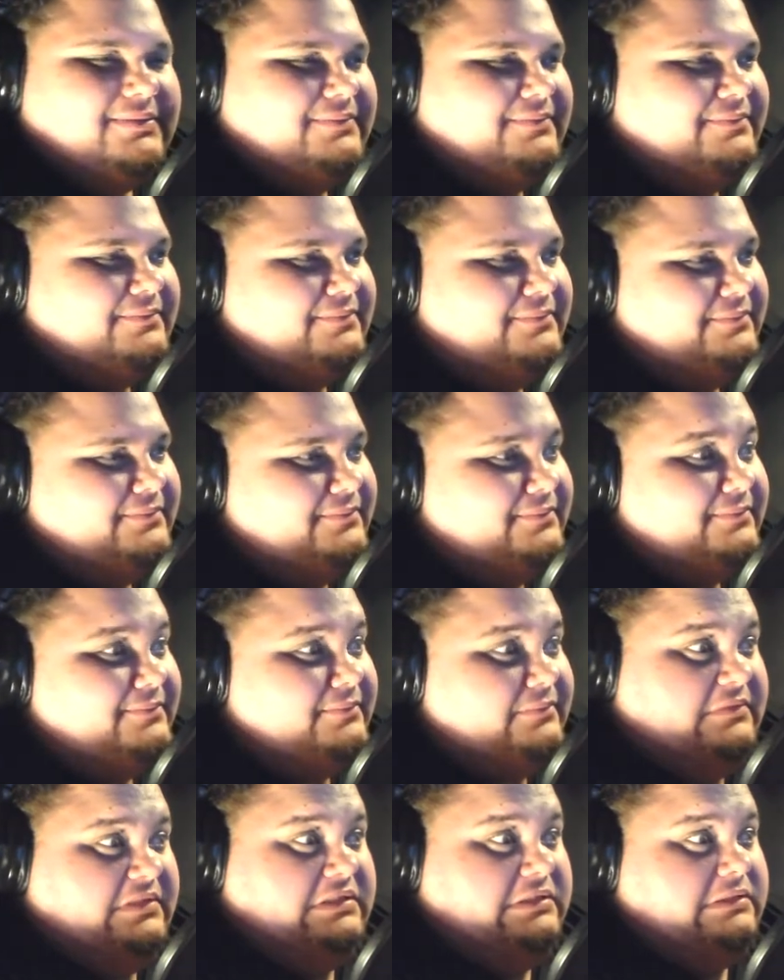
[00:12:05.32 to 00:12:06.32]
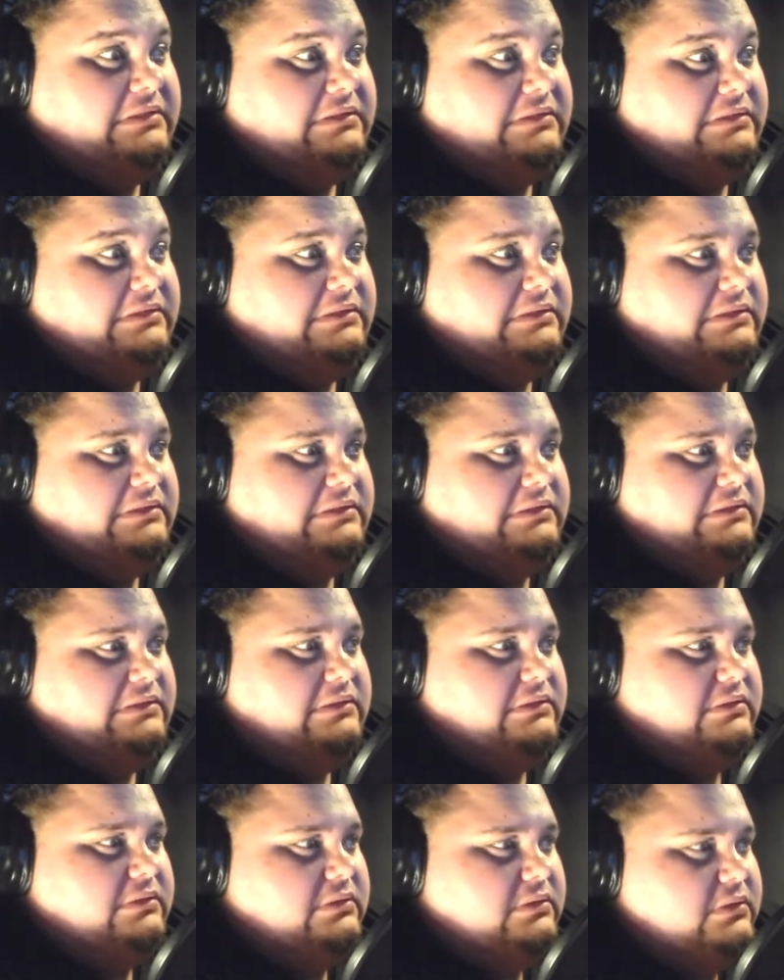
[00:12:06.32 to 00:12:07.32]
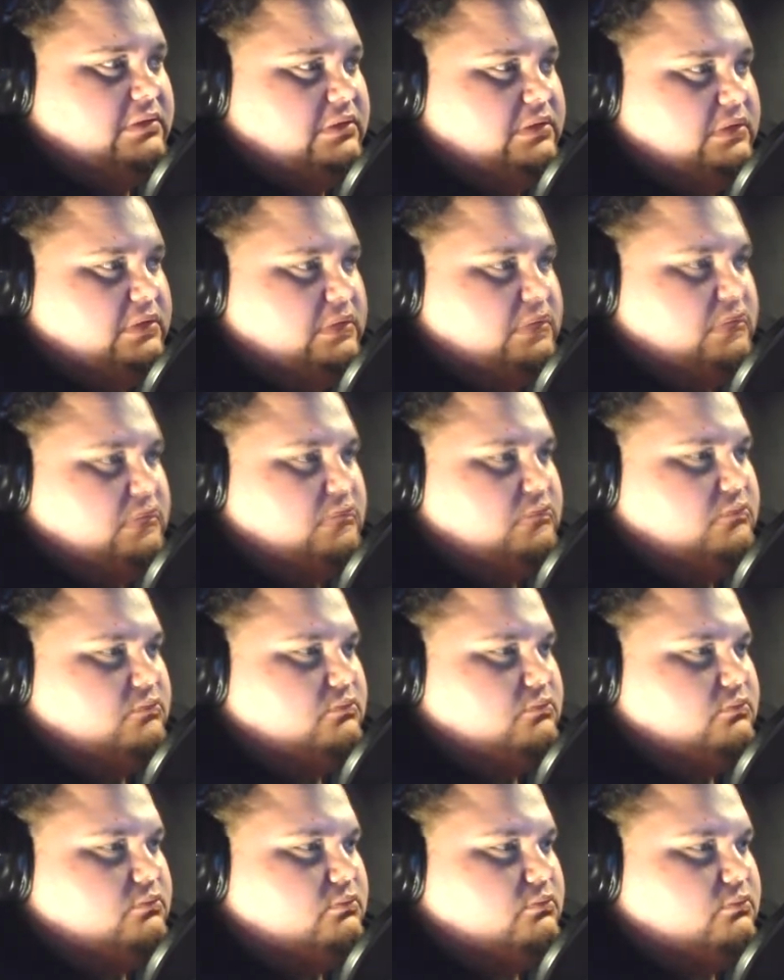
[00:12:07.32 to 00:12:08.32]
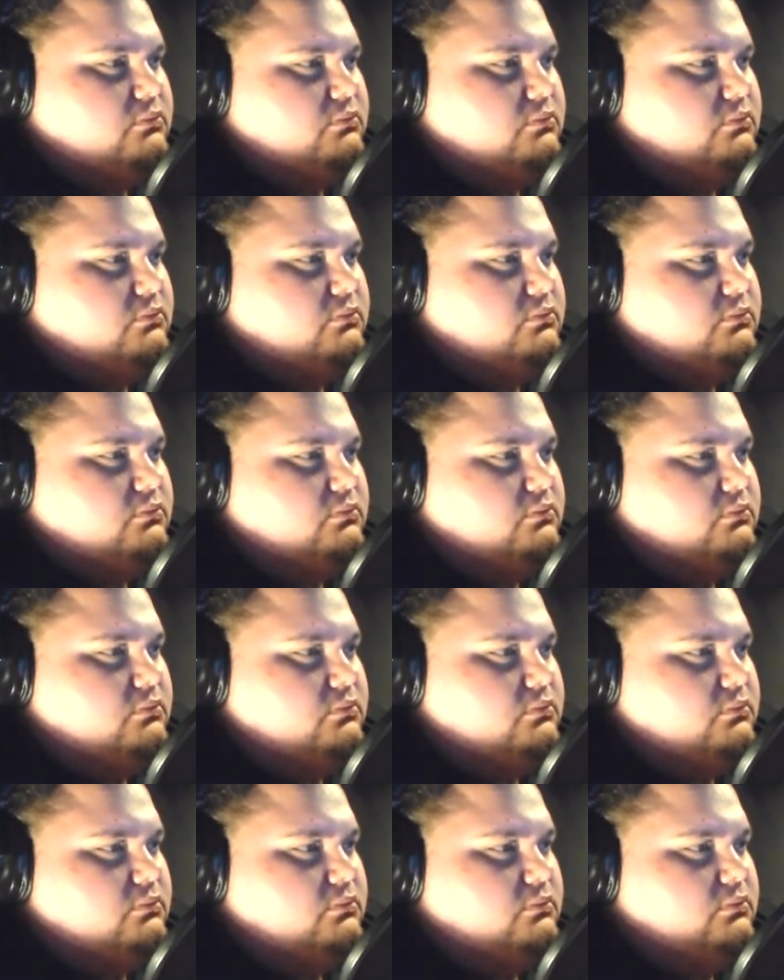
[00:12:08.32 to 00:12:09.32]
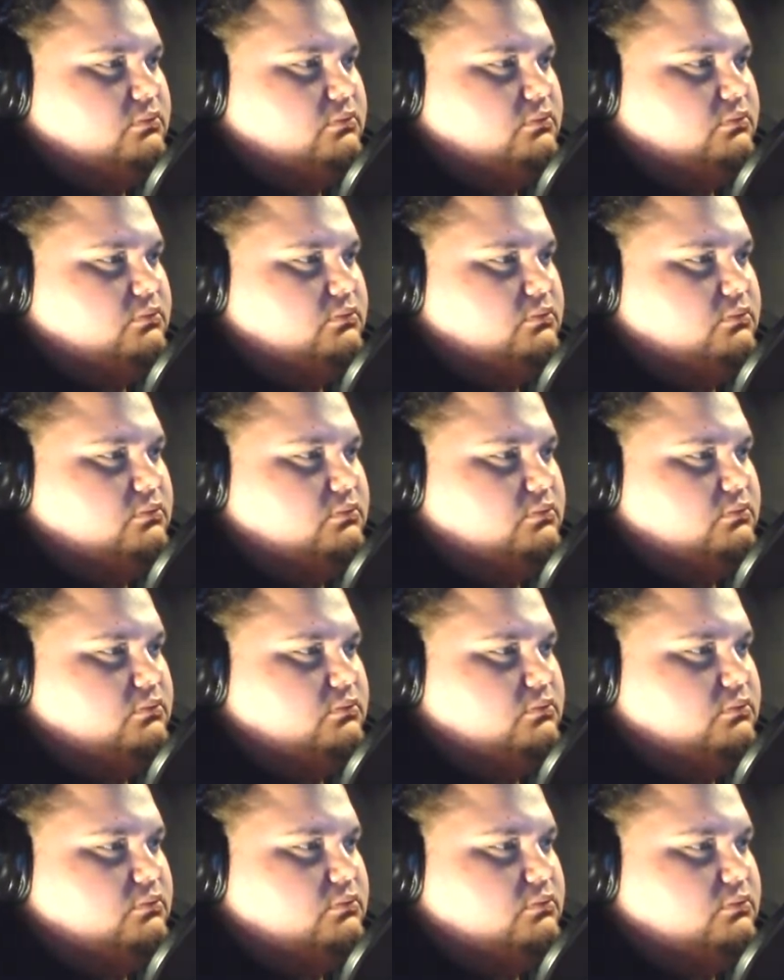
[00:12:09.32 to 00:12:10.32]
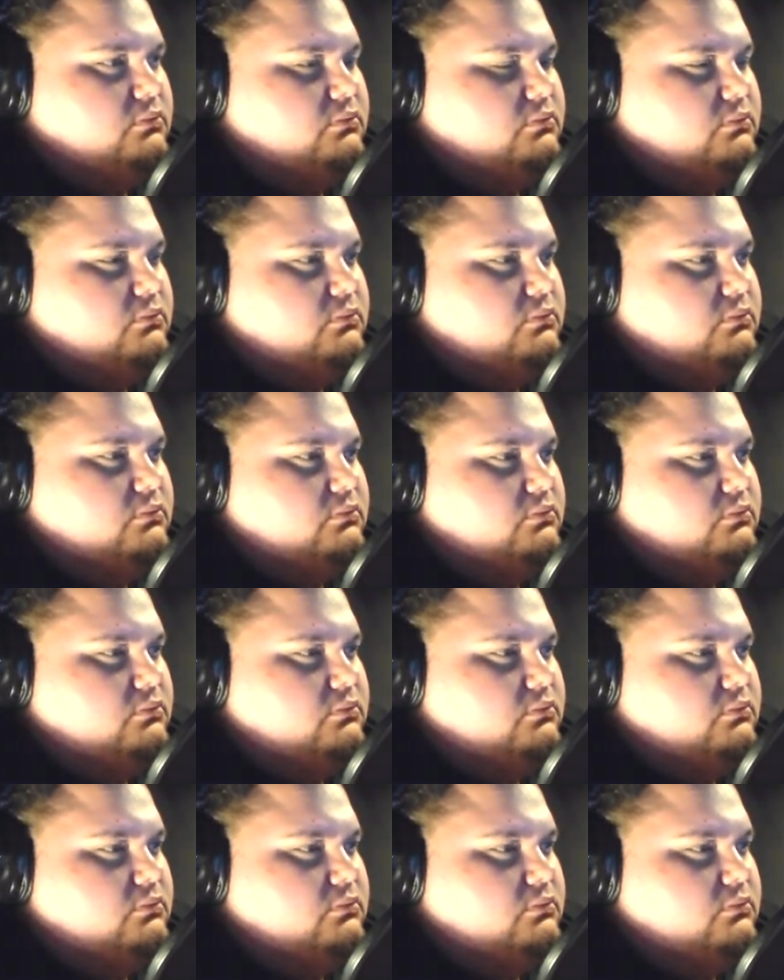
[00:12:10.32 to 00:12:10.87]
No one is speaking in this clip.